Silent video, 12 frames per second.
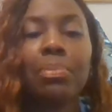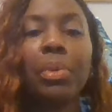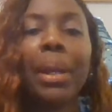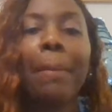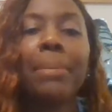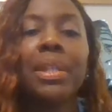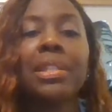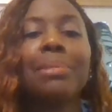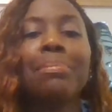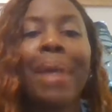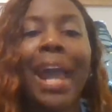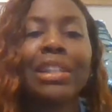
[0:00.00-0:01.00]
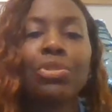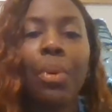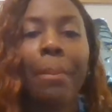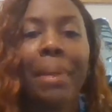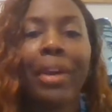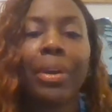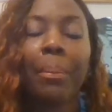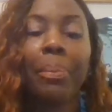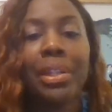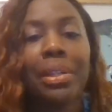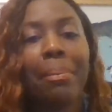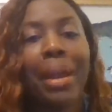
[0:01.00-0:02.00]
bringing business back to America,
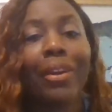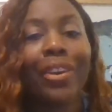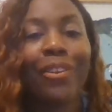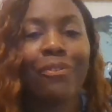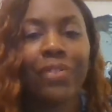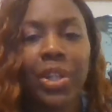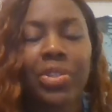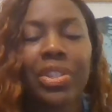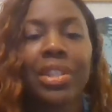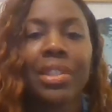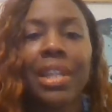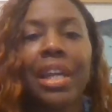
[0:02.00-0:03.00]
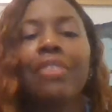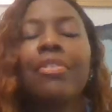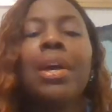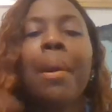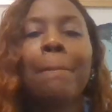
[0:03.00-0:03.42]
putting America first instead of